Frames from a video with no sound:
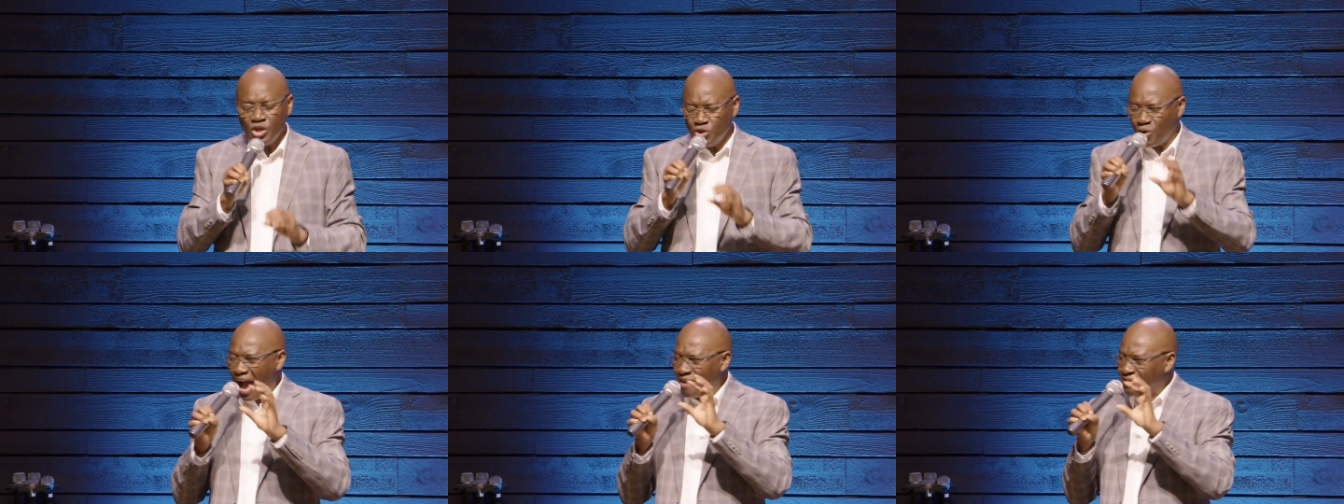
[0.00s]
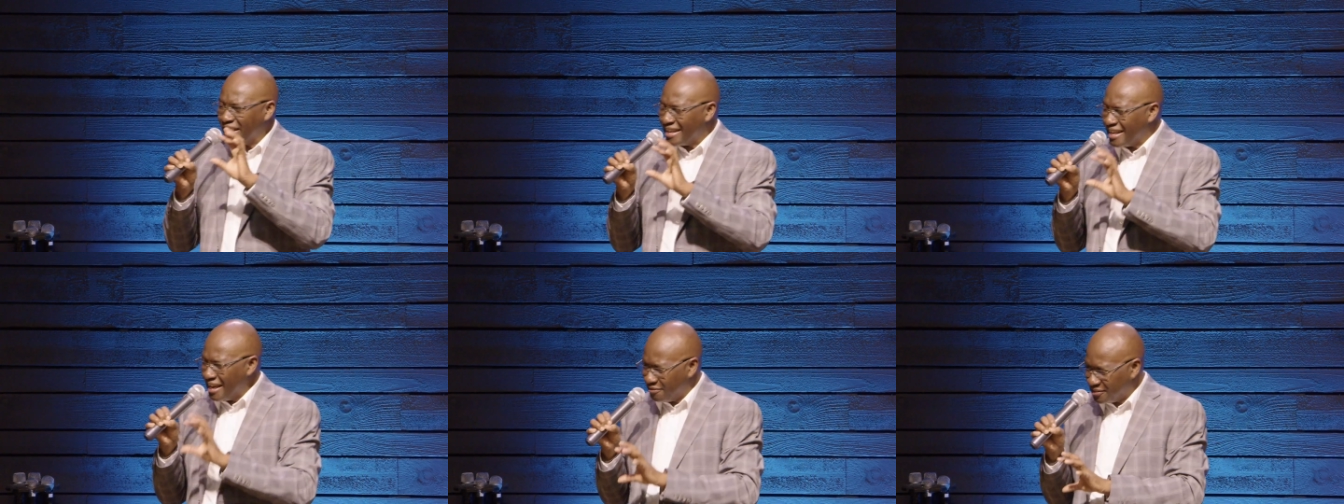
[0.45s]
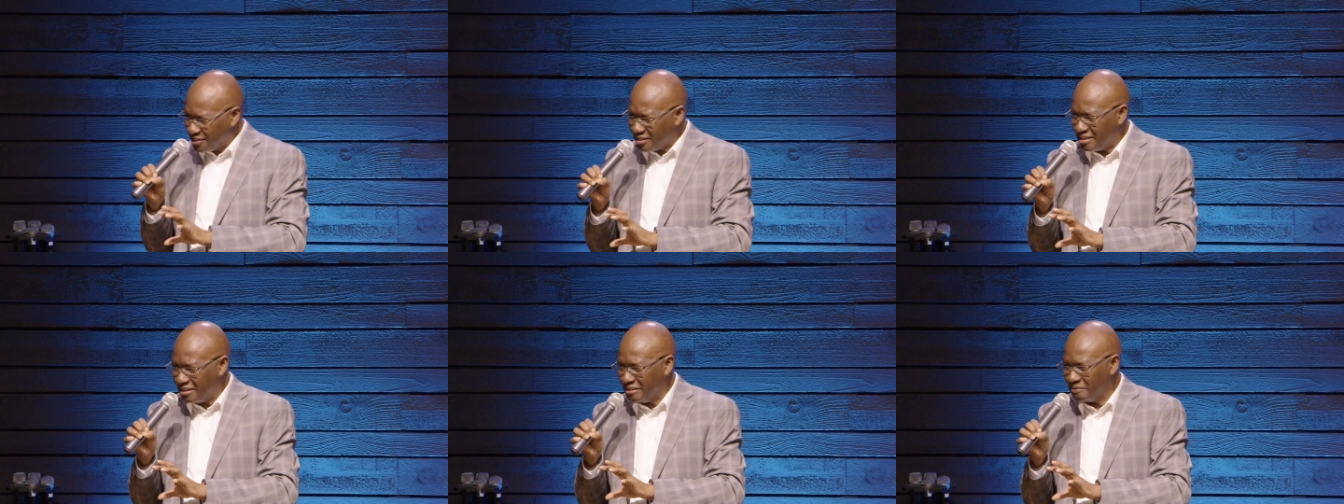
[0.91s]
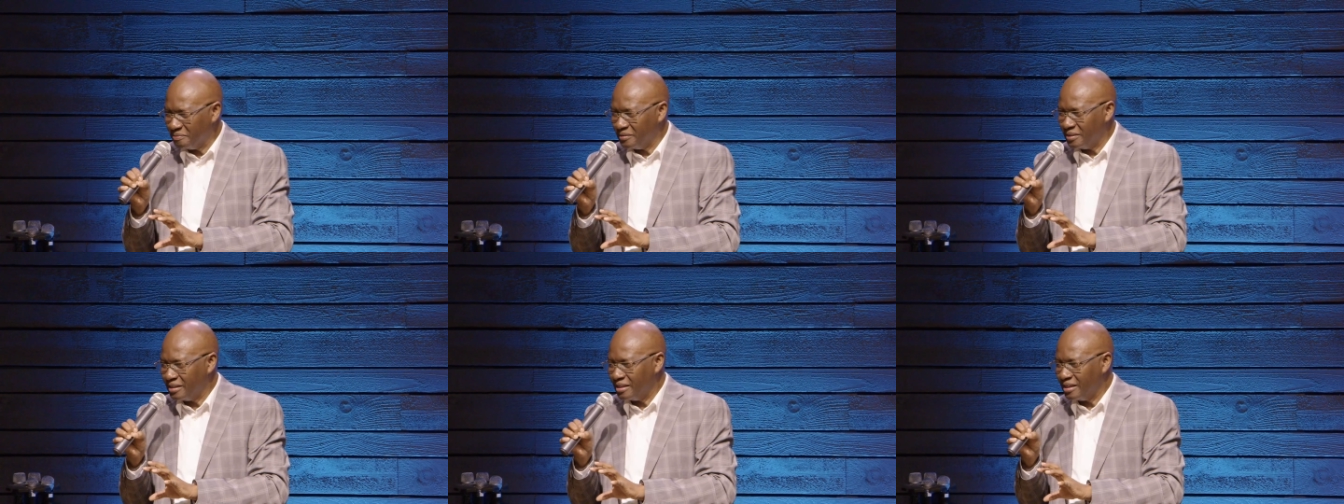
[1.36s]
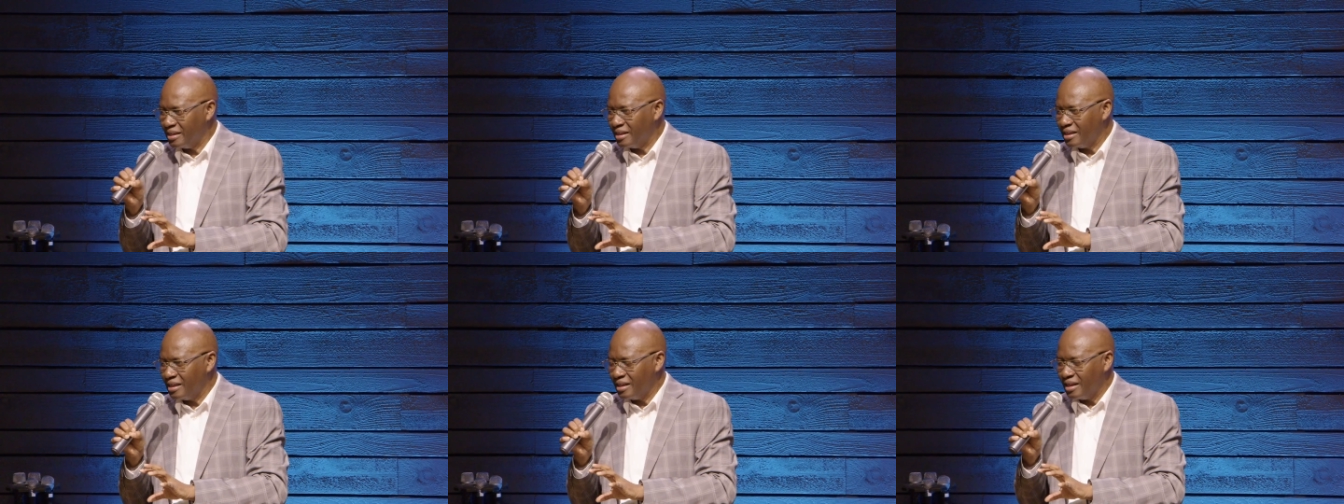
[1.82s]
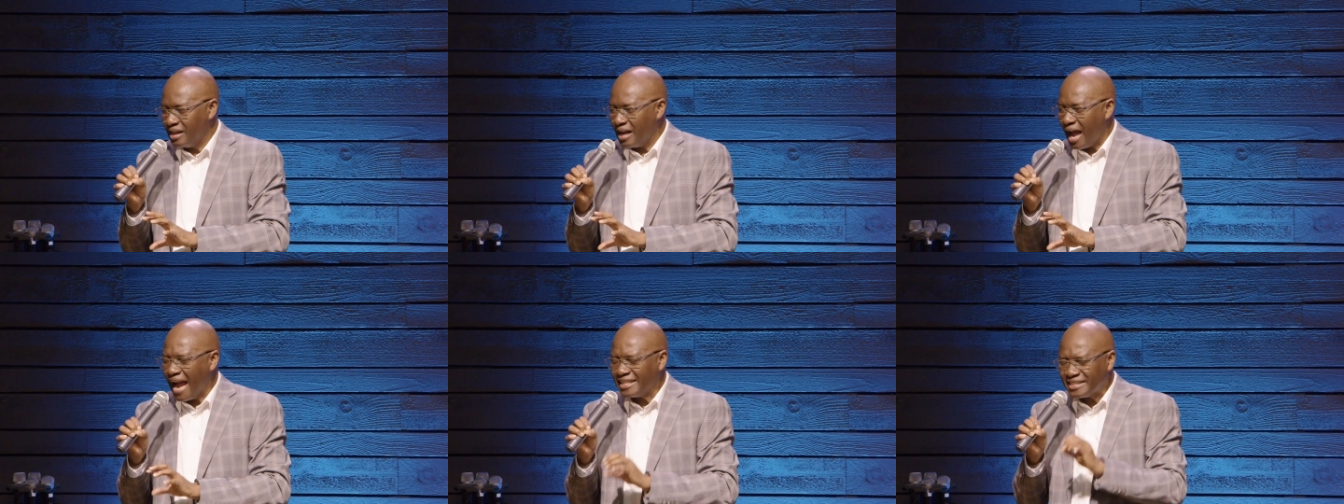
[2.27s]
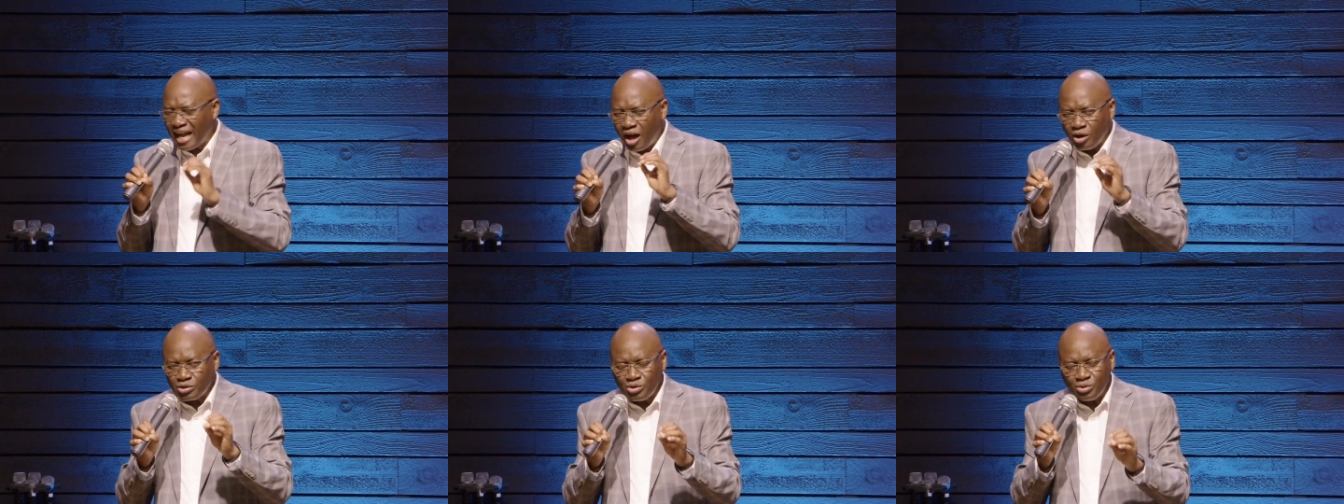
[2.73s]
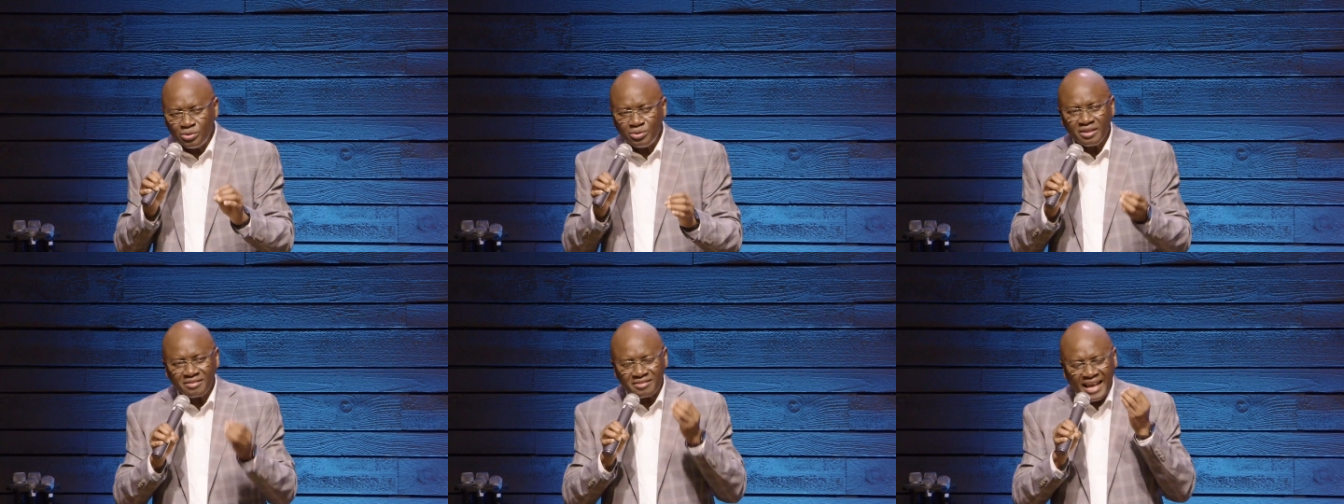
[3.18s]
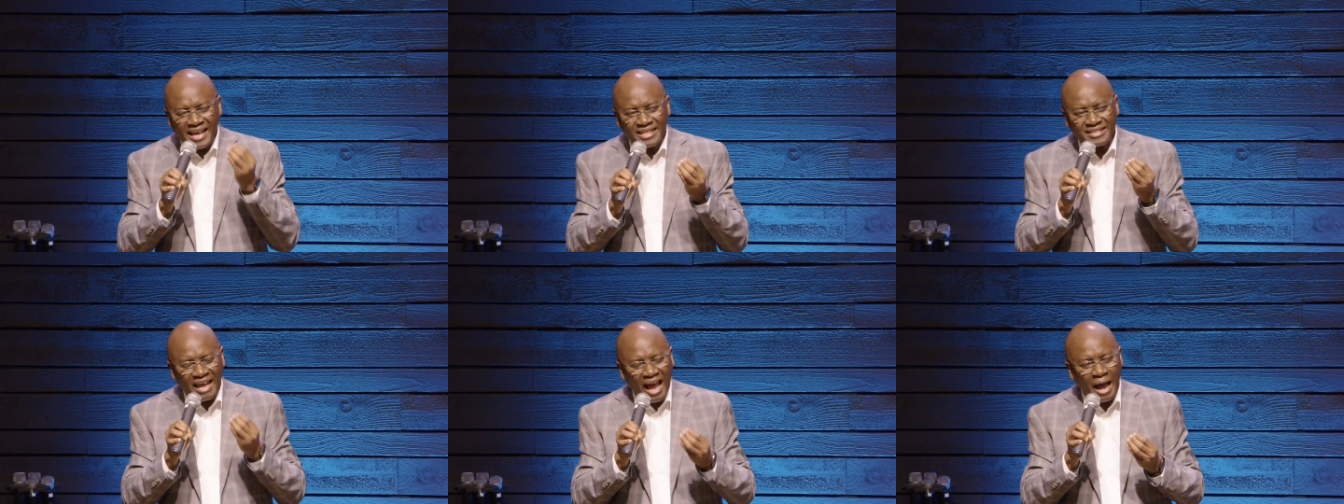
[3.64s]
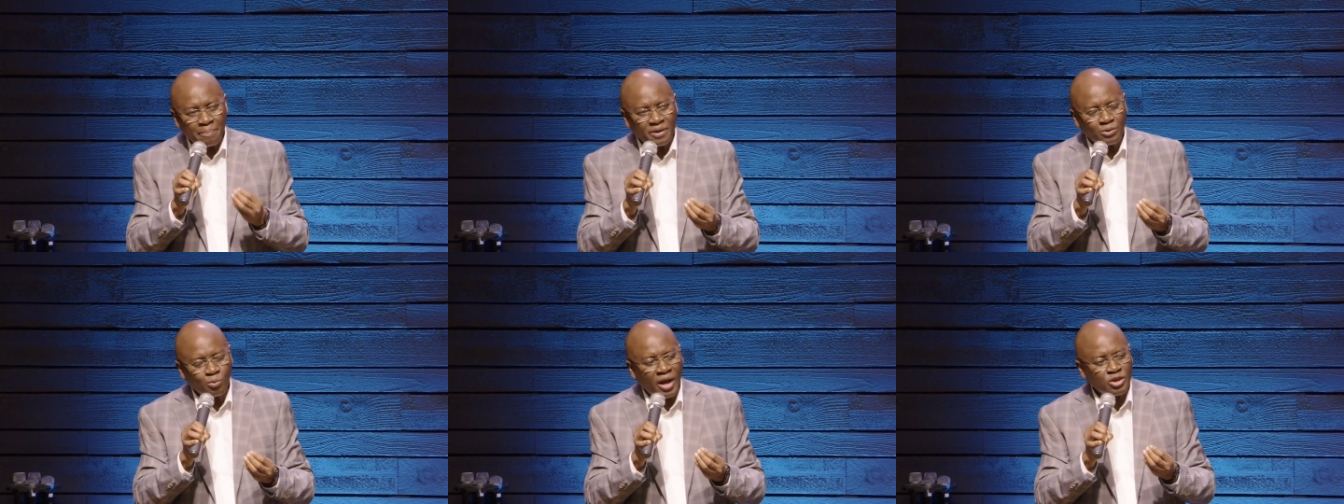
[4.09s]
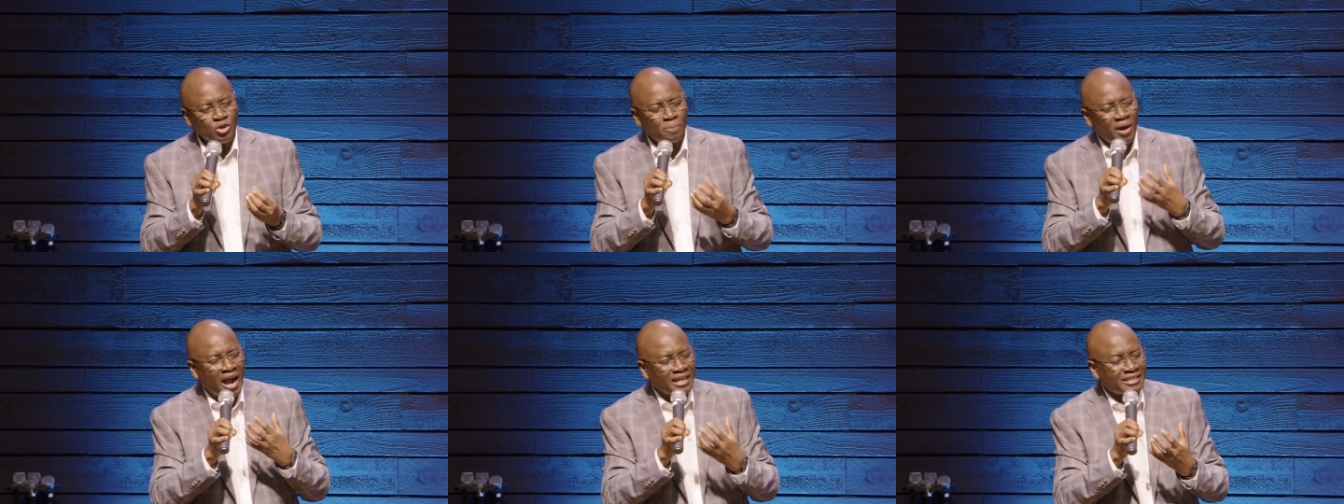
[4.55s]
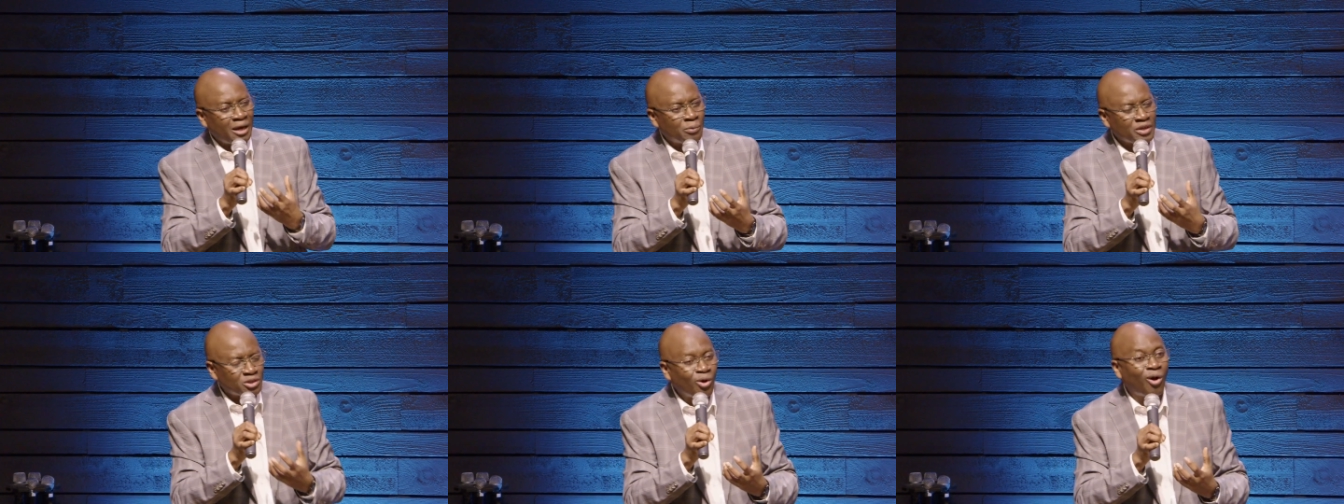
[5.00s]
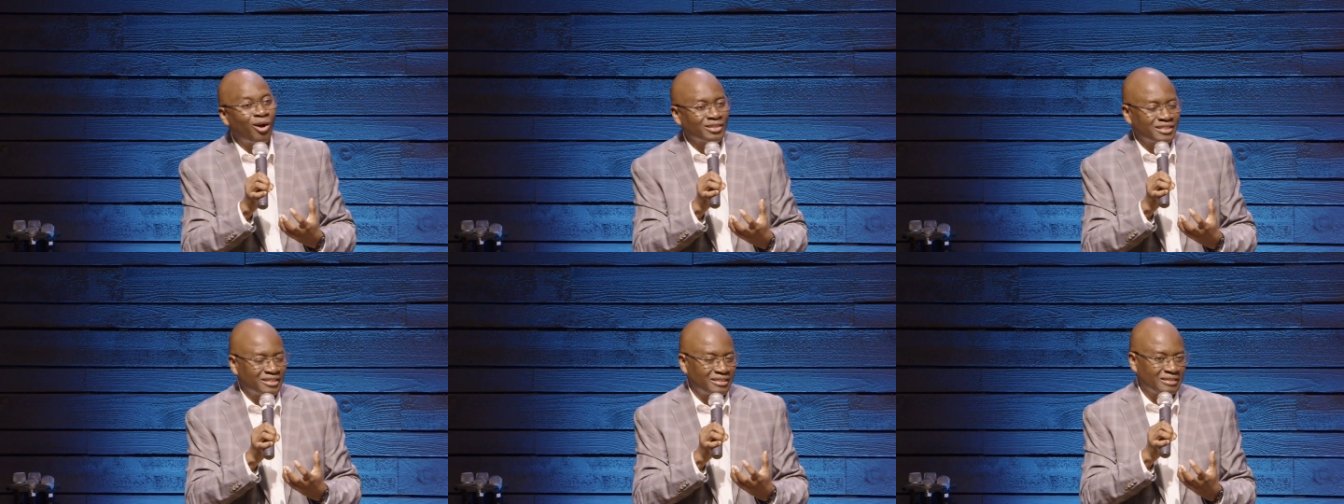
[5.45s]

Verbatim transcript: You have a gift. I tell you, things happen when you partner with God.